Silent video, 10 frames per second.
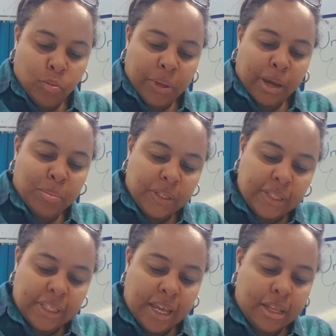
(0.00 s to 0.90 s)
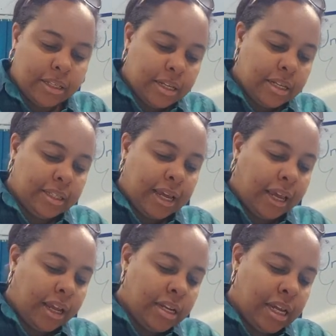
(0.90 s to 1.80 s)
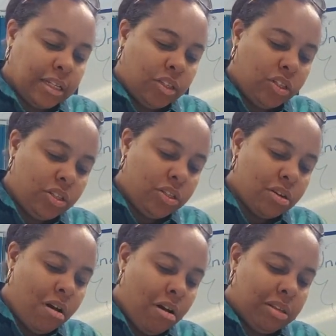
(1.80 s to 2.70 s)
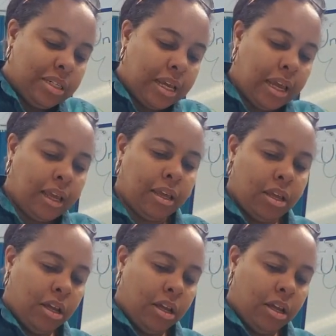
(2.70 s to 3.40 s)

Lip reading: be able to see this in a second, it's starting